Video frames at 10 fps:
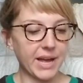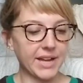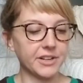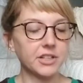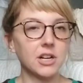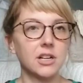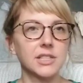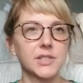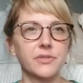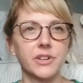pattern
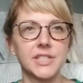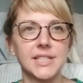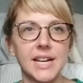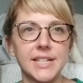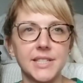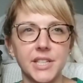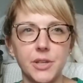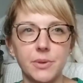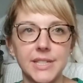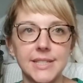calls for size
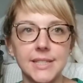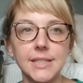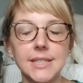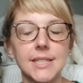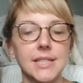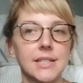US 6,